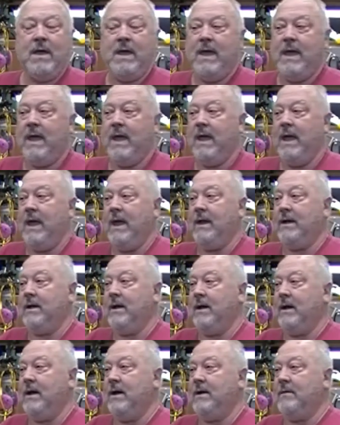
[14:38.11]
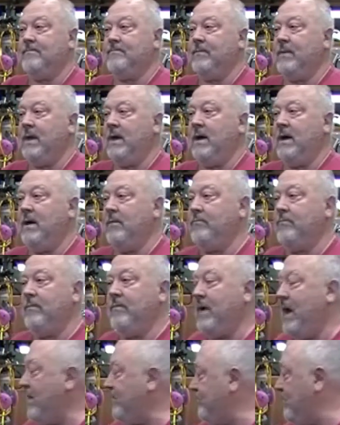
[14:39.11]
and
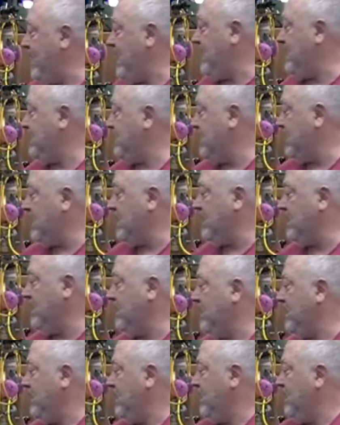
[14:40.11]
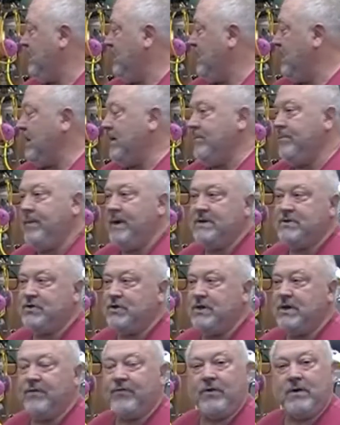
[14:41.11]
I've made a bunch of
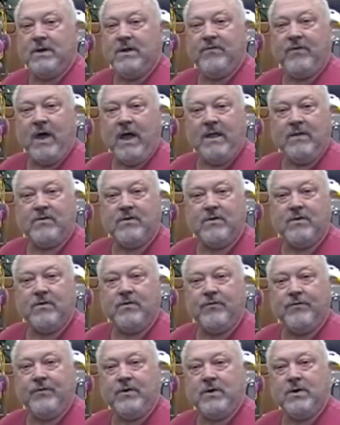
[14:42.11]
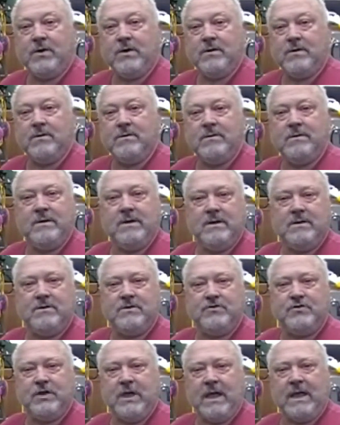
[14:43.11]
different devices for
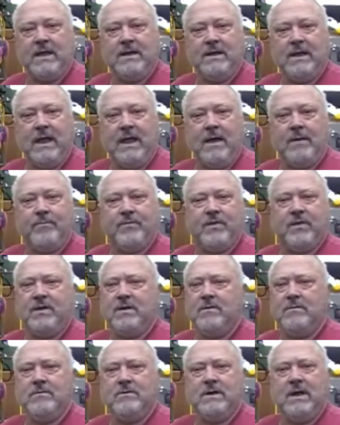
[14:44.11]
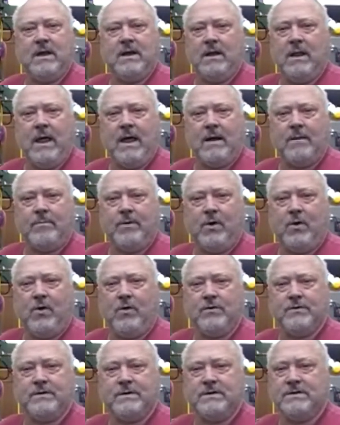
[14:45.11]
checking depth and done a lot of
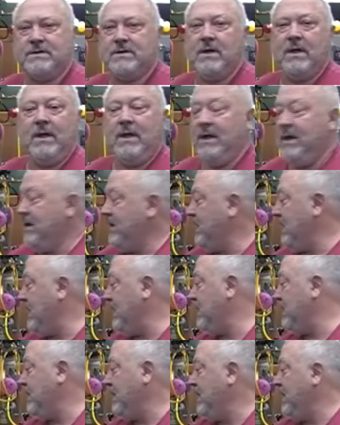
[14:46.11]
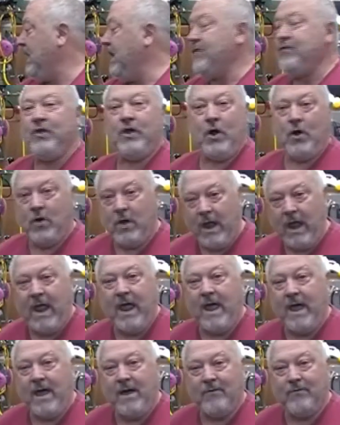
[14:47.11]
bowls. If you don't
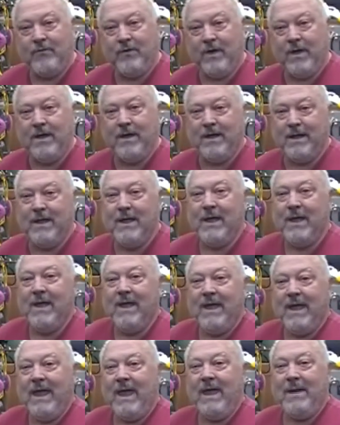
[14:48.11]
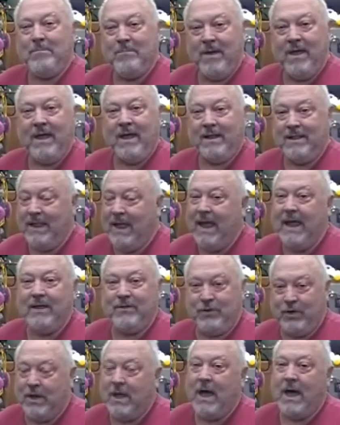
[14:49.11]
have a lathe,
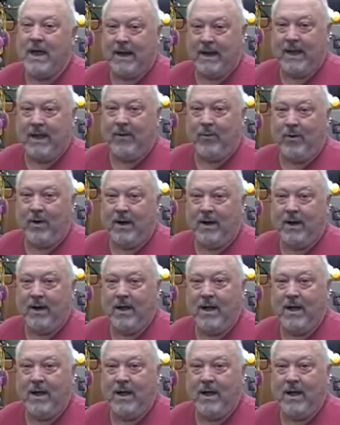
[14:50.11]
you got to get one.